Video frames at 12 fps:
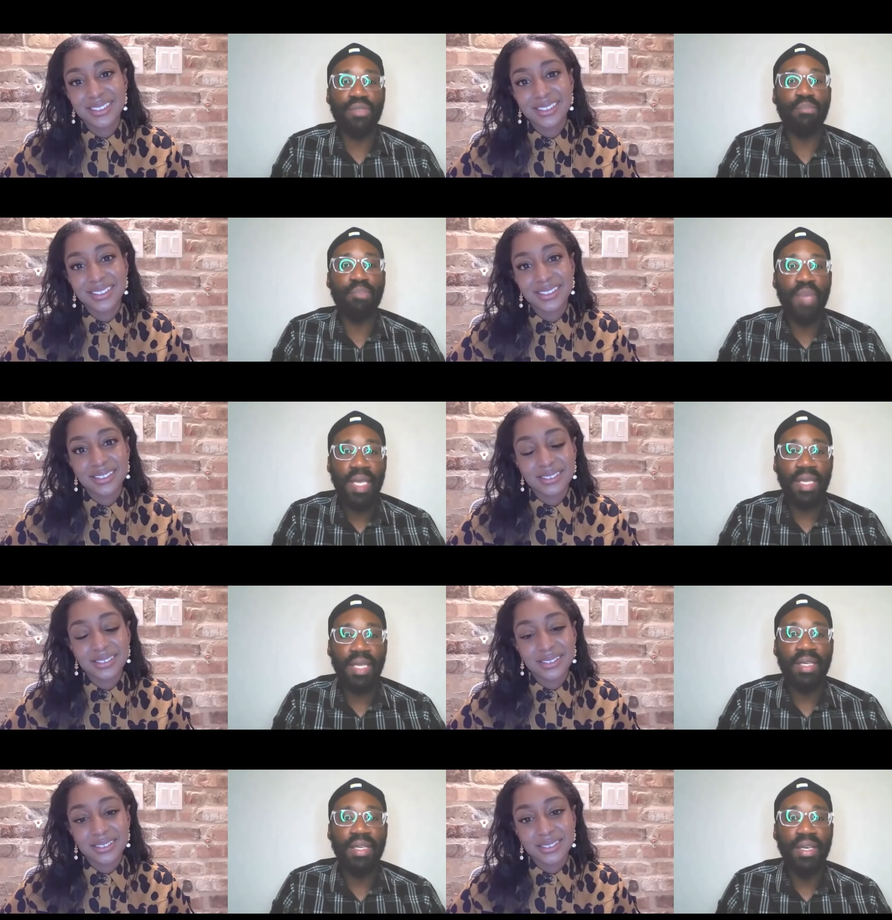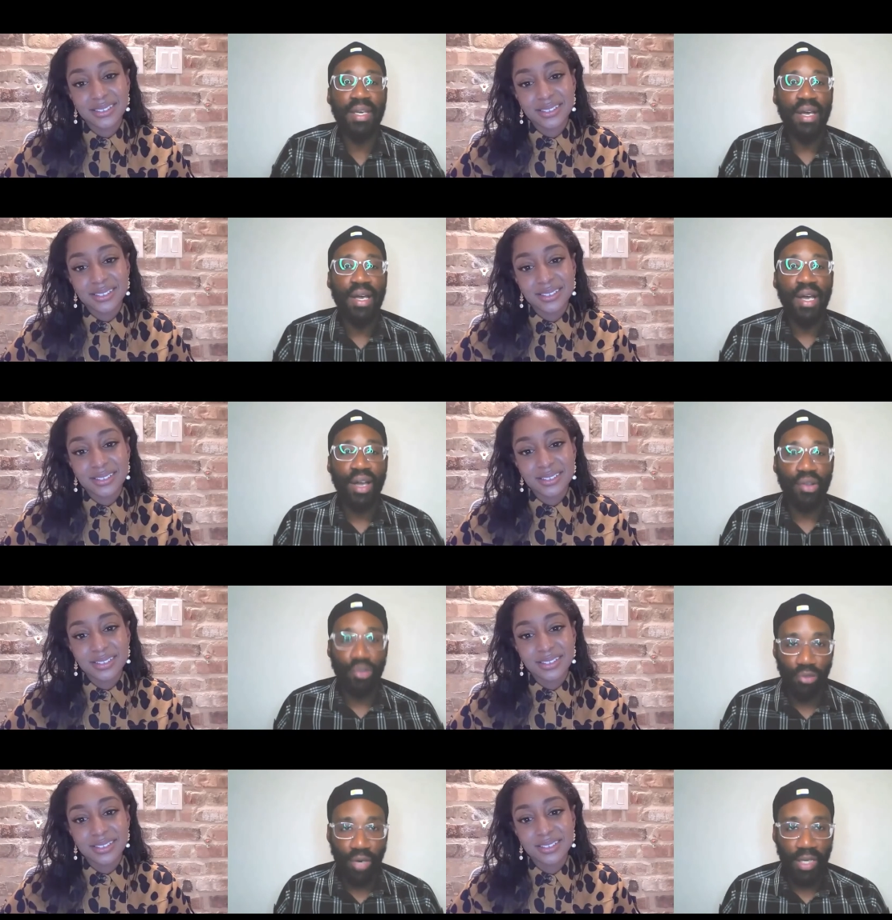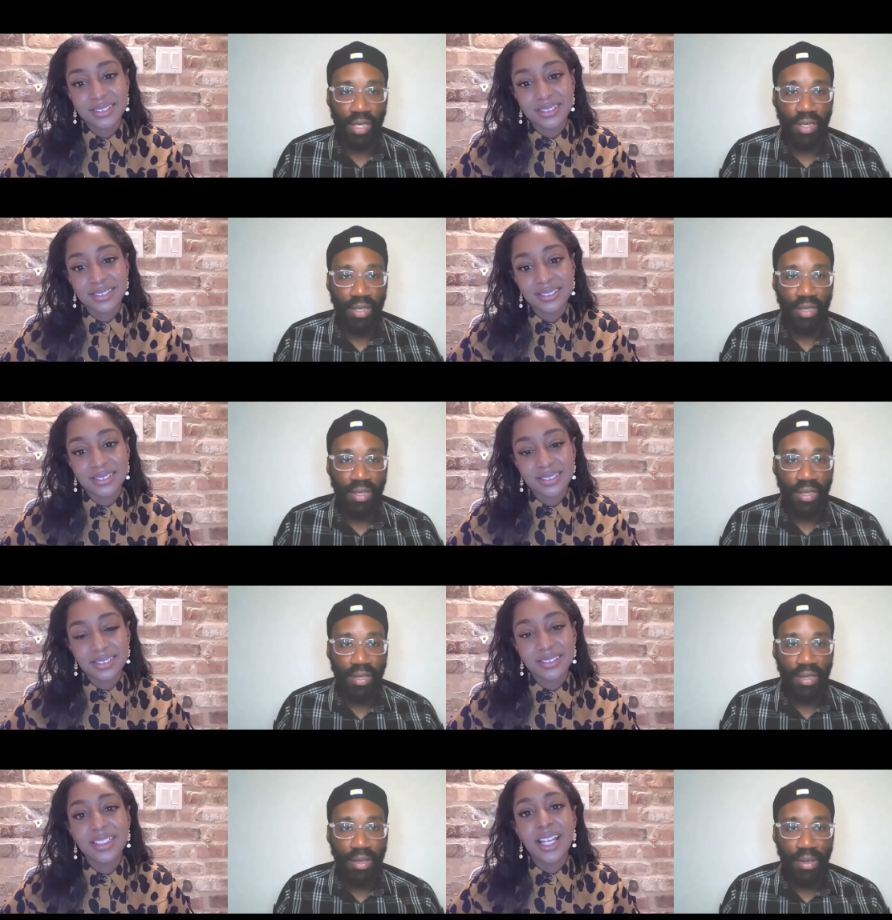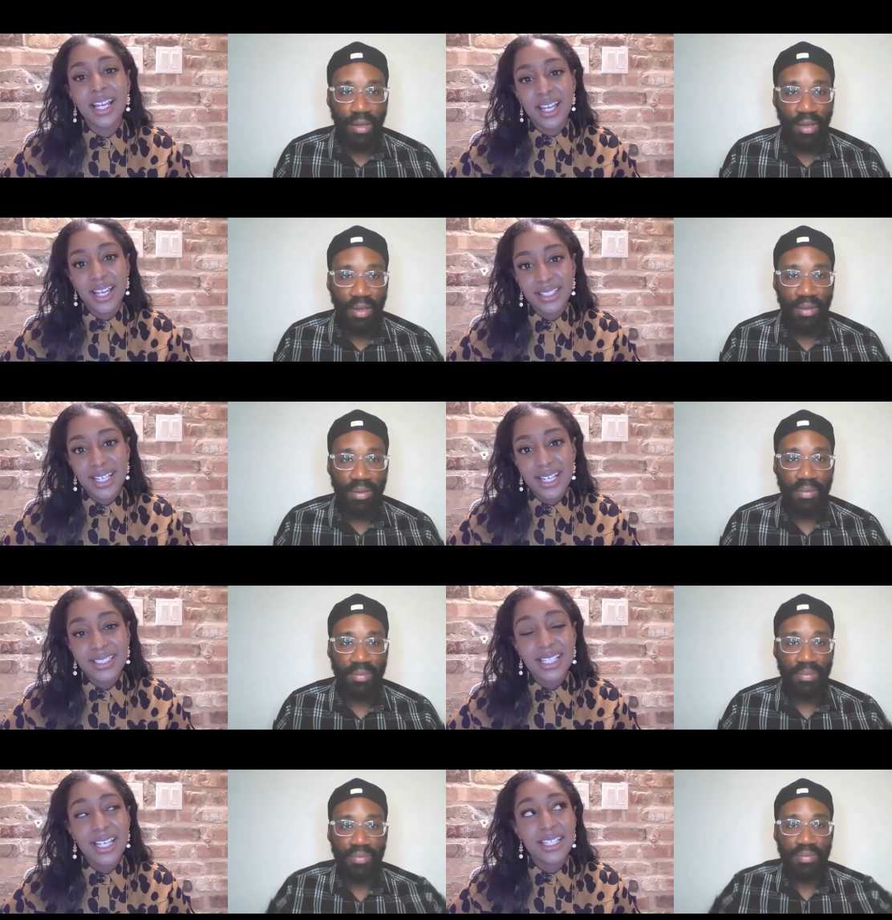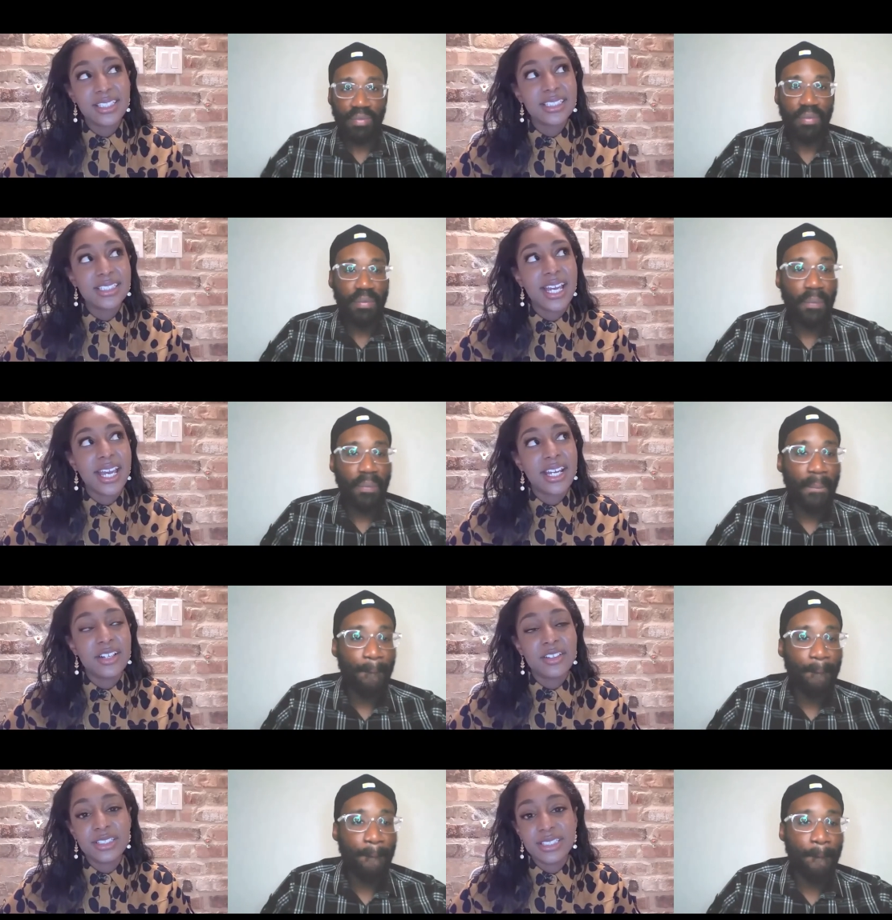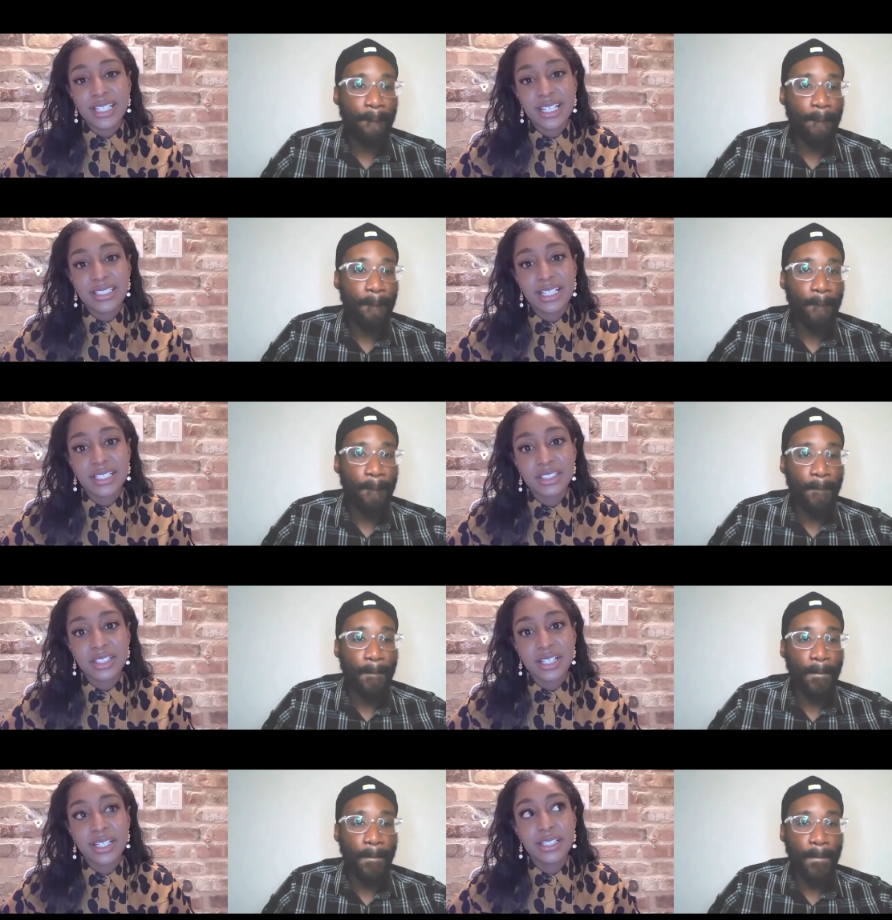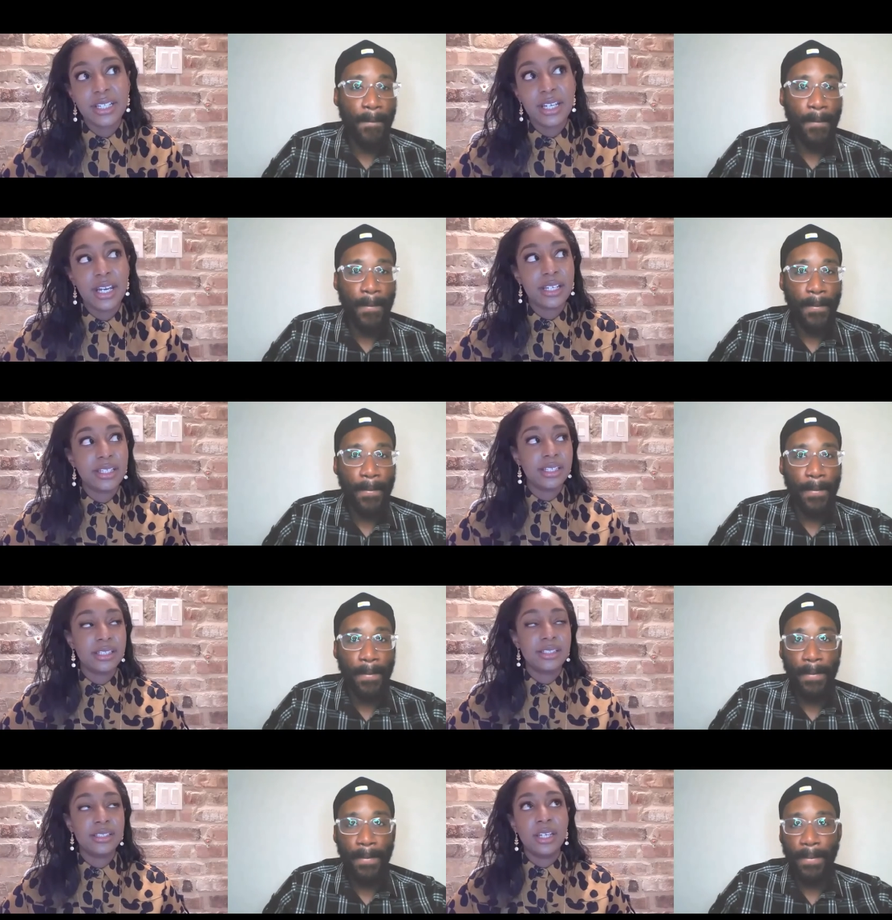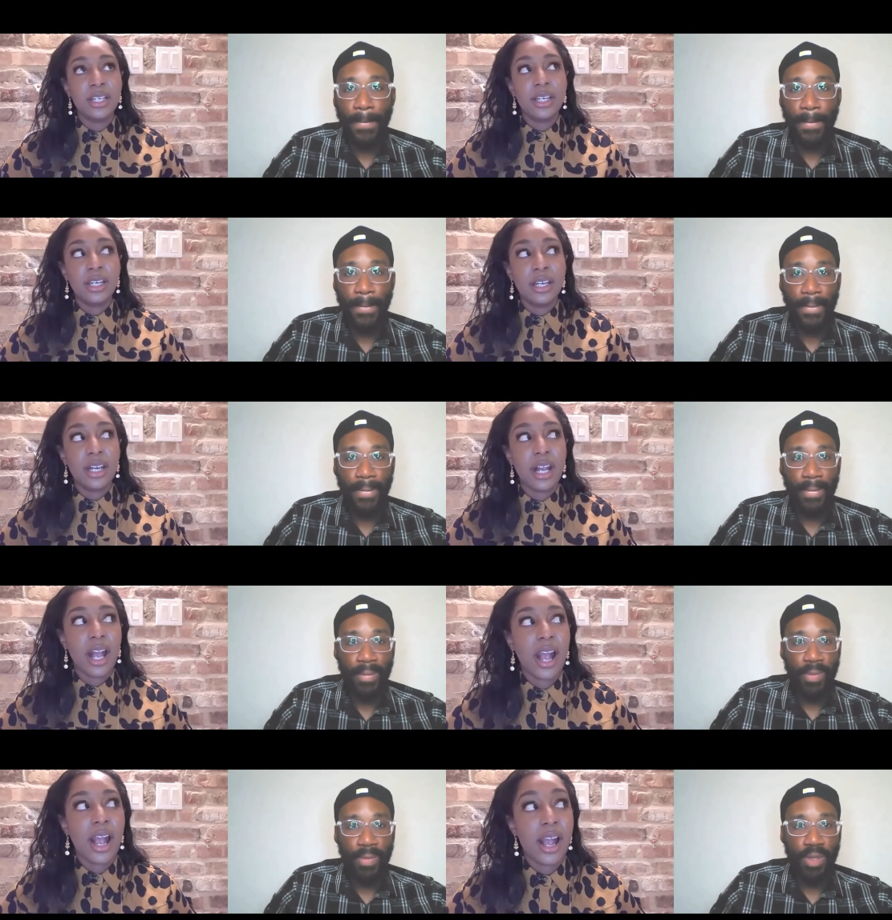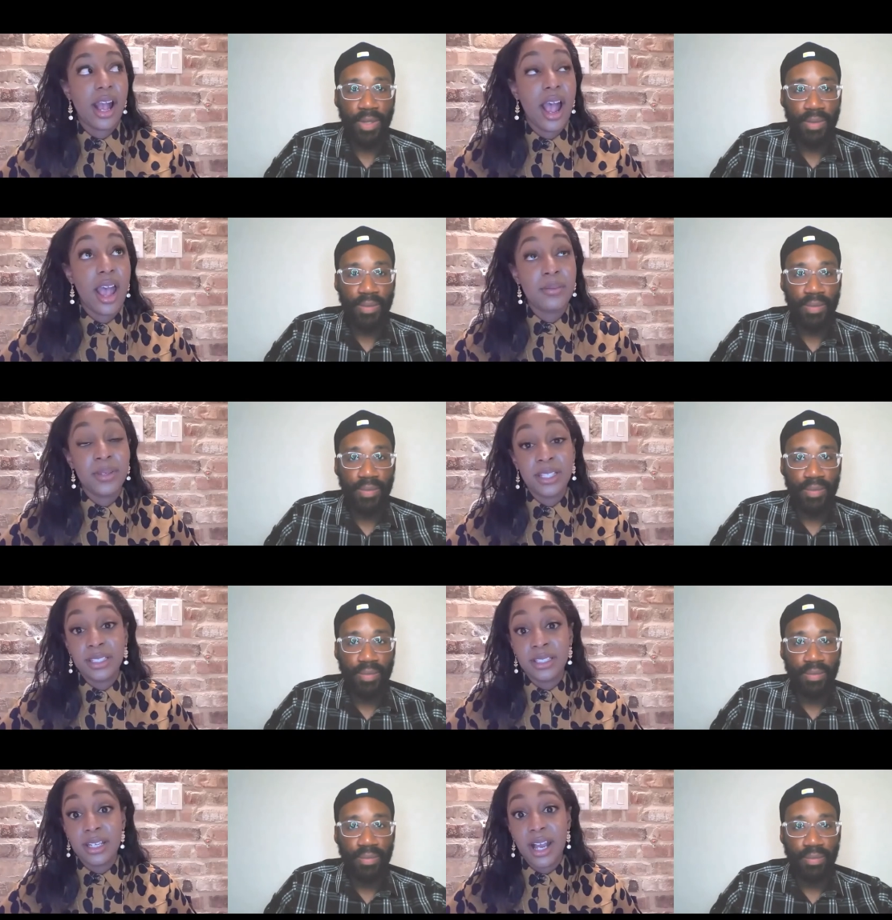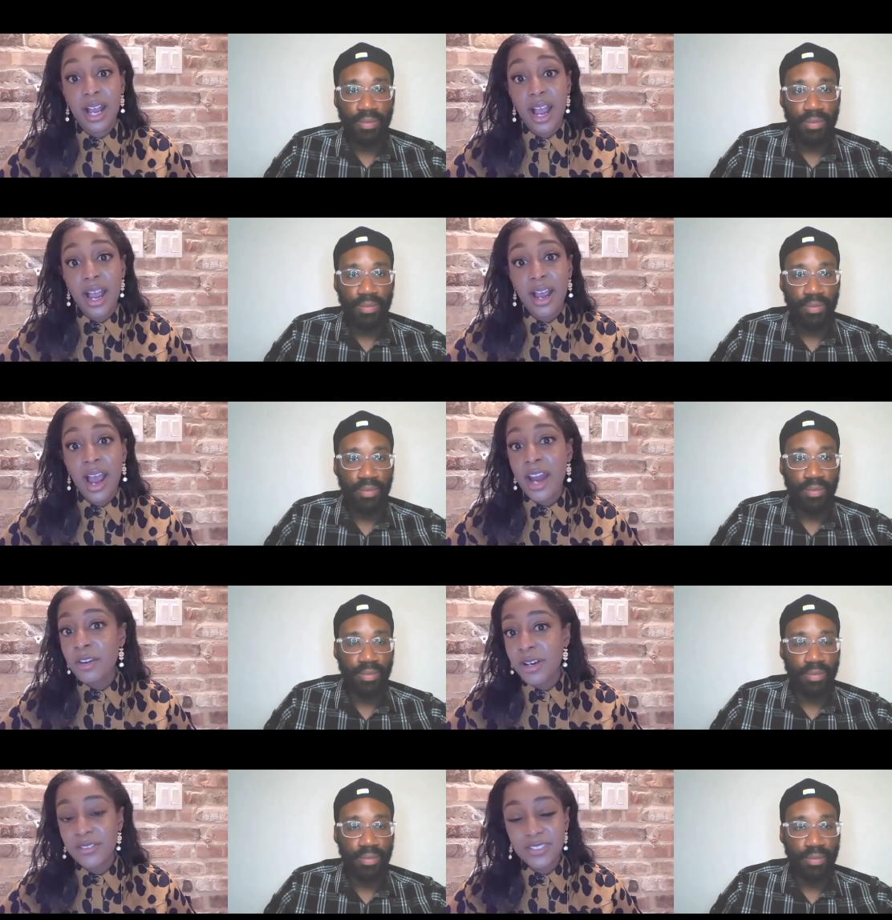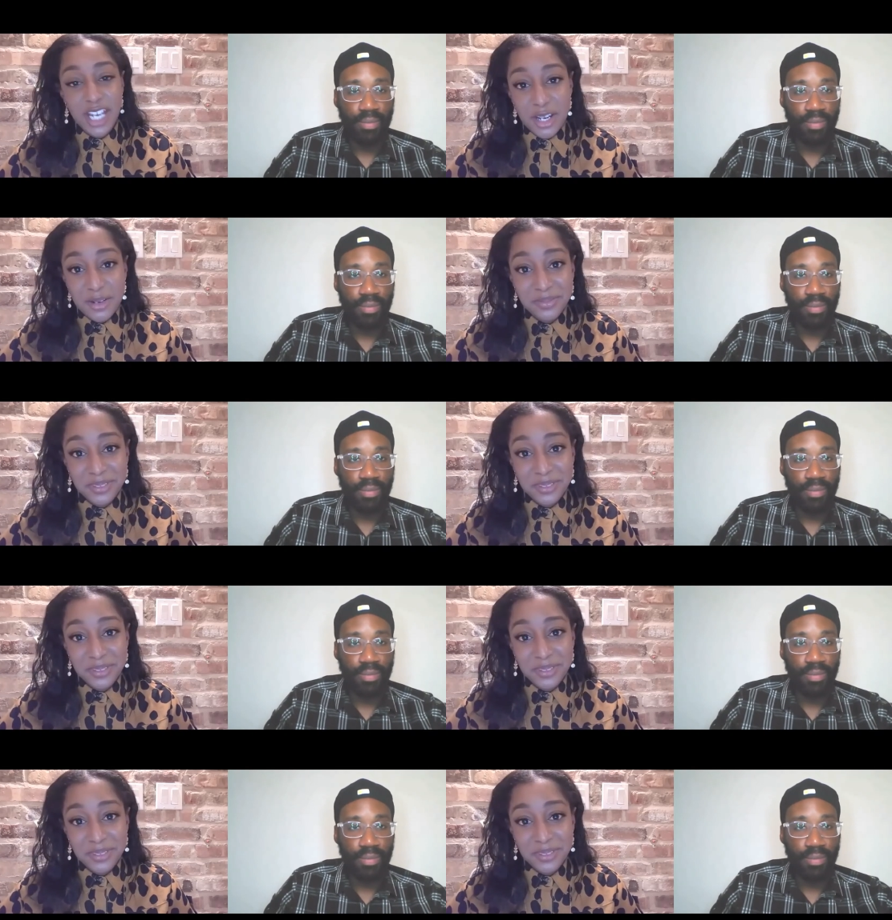Speaker 1: of being a friend.
Speaker 2: Yes. And just to add on to that, Dr. Ed, again, I mean, I don't have time